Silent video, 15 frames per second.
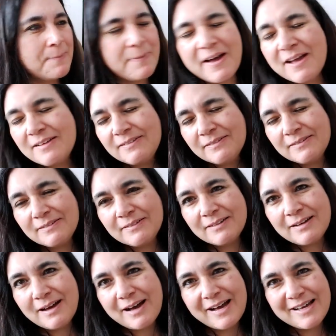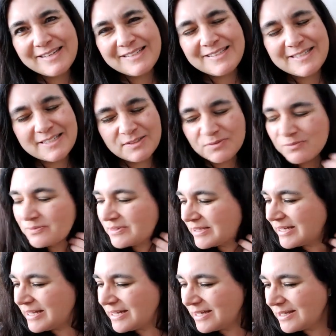But I didn't
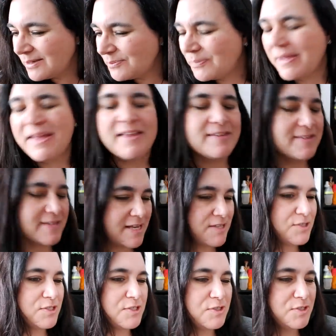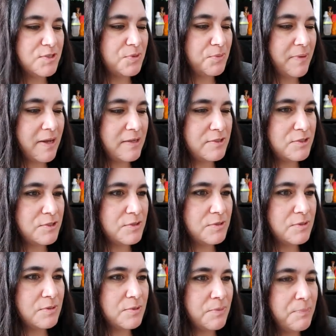really pay attention too much.
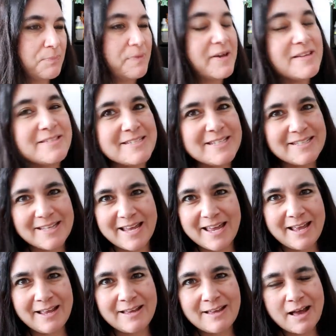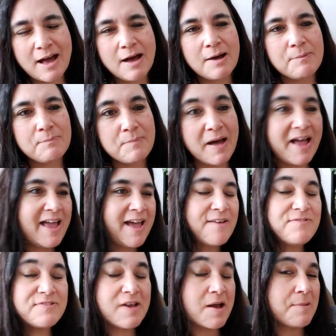But today um, I
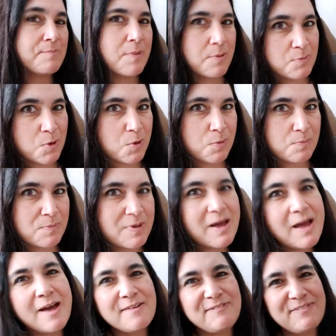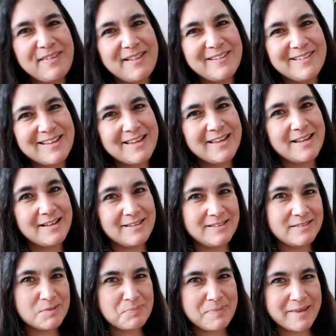have time. I'm home. I'm feeling a
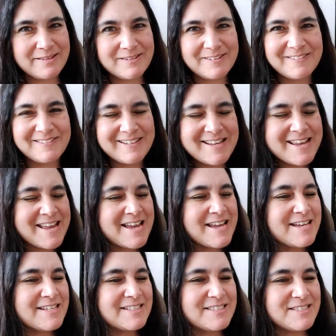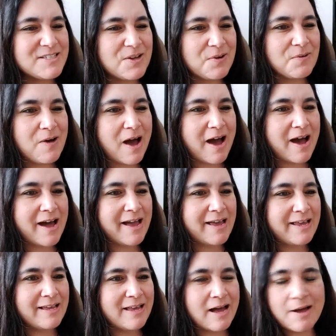little better. So
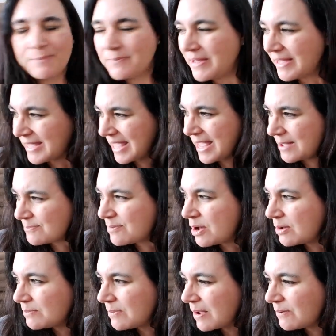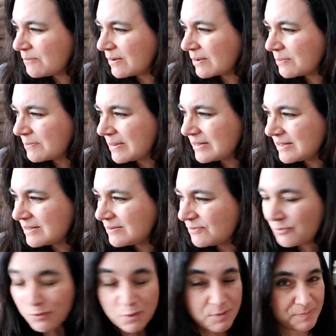I um, it came on my recommended
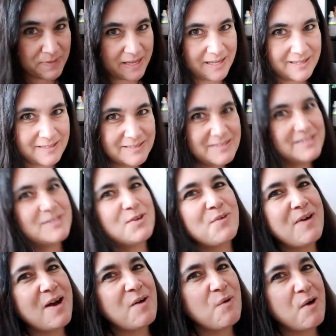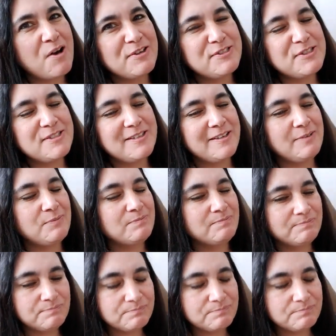for me. So I watched it.